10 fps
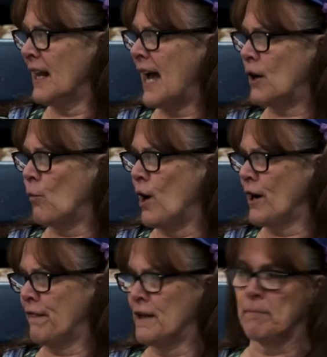like
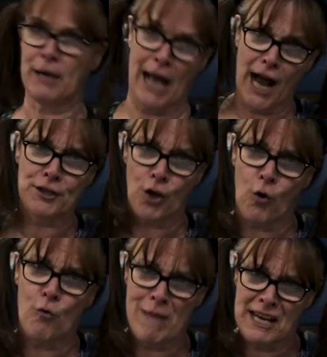one of them
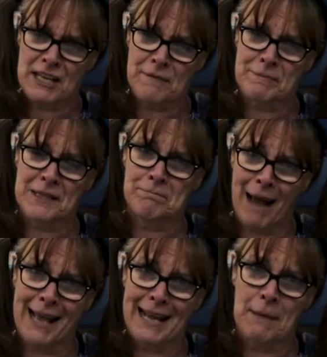condominiums in
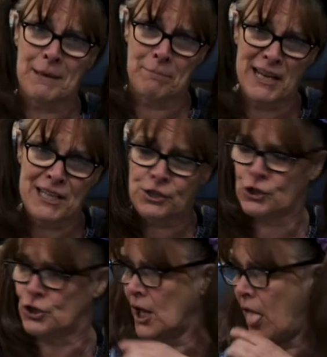Miami
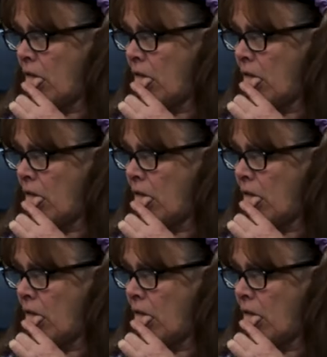Beach.